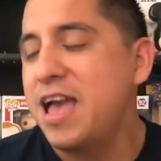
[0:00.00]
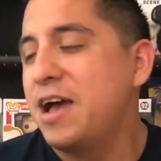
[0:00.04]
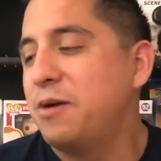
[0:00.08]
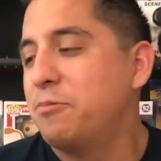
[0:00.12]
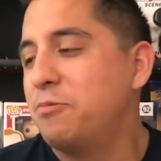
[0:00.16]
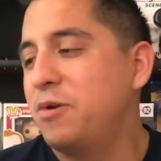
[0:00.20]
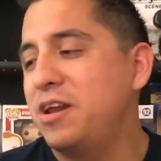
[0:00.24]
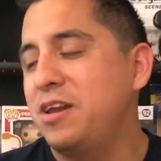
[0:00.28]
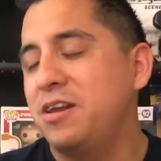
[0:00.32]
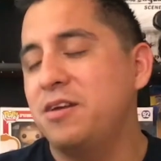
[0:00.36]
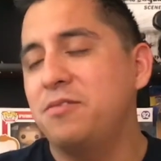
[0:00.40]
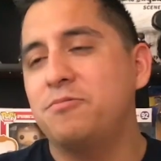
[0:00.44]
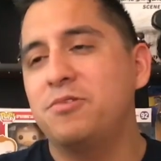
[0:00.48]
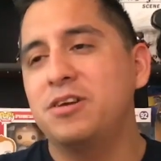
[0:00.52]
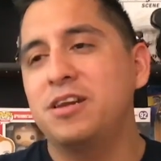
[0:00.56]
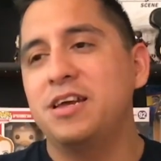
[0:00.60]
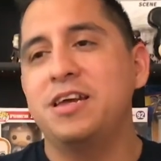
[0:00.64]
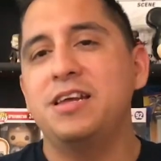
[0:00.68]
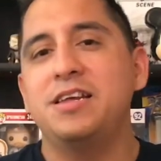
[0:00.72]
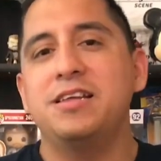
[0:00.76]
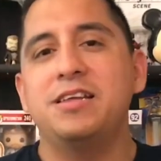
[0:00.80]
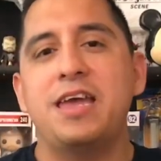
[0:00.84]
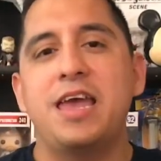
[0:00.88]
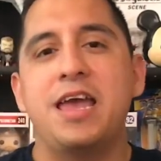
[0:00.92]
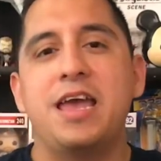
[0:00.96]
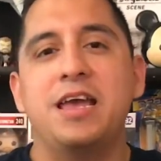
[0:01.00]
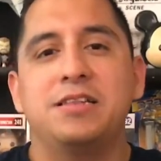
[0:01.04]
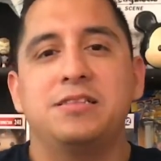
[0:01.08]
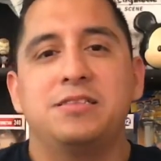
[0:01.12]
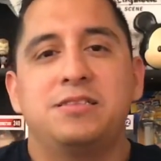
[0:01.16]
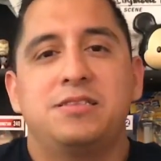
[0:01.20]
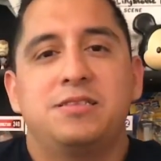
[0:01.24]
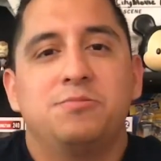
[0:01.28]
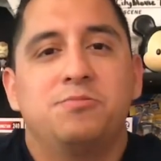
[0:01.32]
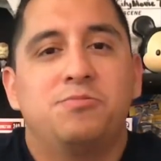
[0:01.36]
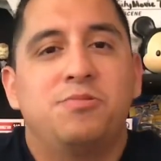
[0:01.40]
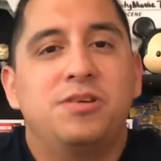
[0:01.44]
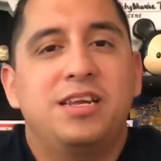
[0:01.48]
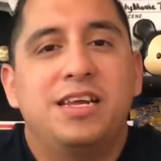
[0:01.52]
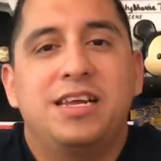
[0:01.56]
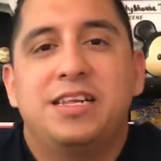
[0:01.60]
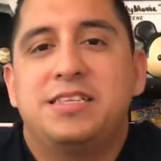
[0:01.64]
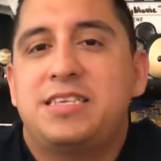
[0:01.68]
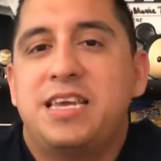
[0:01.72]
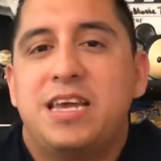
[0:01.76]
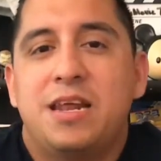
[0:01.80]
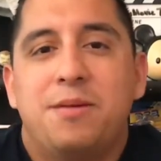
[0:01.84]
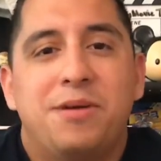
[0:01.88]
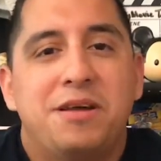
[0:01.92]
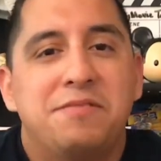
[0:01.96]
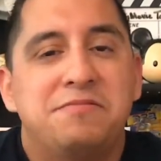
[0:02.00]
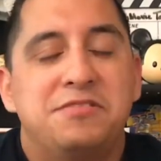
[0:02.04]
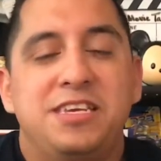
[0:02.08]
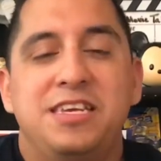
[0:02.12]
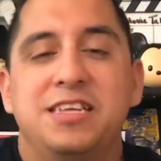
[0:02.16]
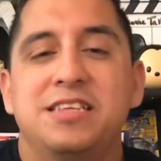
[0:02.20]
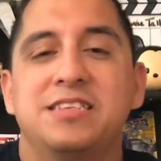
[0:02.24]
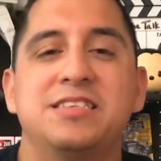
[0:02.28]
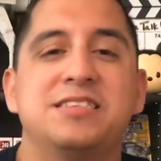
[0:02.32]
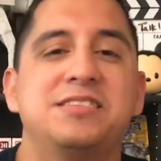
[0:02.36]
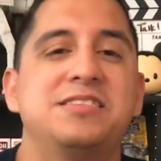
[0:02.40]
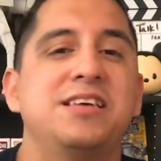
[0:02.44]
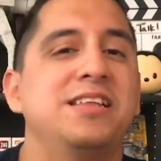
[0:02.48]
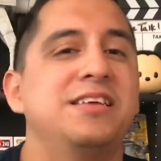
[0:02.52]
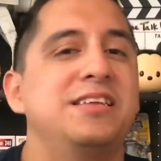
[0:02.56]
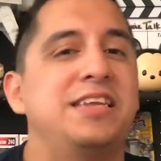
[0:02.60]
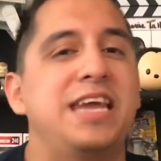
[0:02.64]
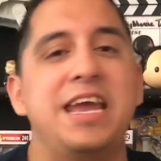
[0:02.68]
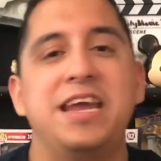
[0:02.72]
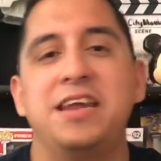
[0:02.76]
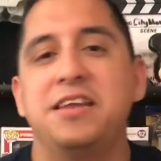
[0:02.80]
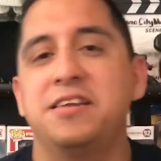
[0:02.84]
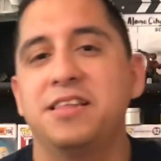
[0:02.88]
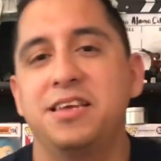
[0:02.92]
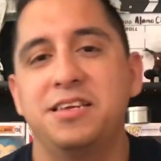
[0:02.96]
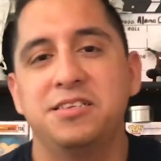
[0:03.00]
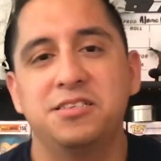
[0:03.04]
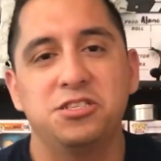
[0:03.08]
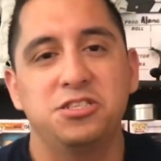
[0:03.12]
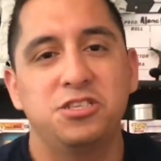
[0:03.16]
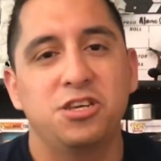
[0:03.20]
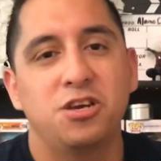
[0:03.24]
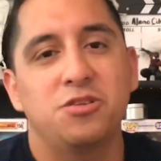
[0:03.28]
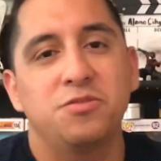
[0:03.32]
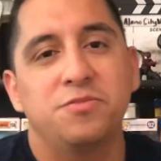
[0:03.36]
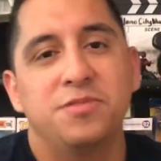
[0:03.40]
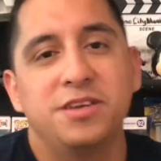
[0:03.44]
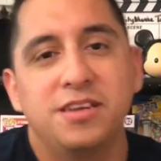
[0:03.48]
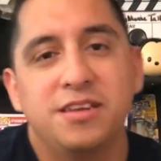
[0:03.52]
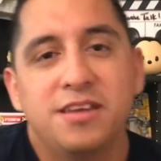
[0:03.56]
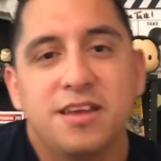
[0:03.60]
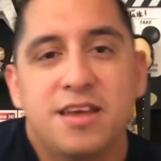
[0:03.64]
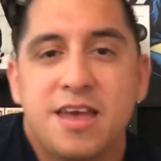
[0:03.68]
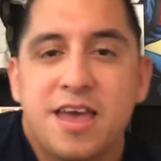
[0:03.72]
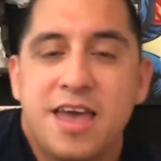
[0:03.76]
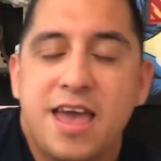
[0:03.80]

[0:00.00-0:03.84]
Rating 1 out of 10, I'm gonna have to give this a solid 8, ladies and gentlemen.